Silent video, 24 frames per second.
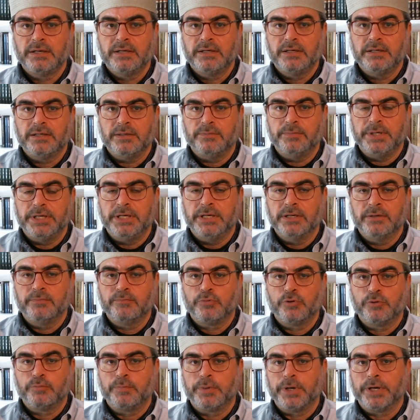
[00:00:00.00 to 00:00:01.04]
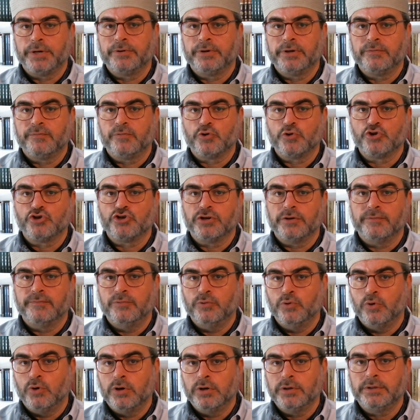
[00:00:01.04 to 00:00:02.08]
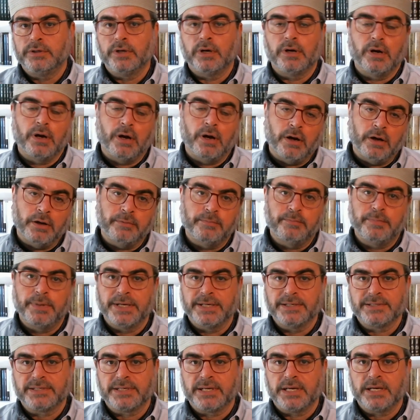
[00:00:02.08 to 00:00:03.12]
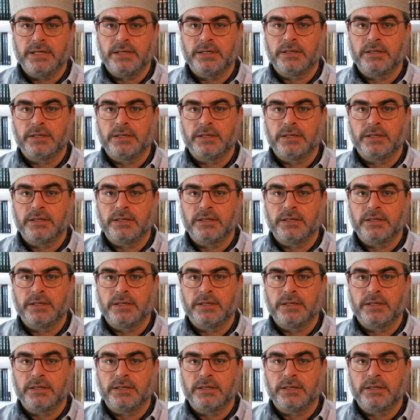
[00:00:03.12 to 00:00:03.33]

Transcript: to begin preparing for Shavuot on Pesach,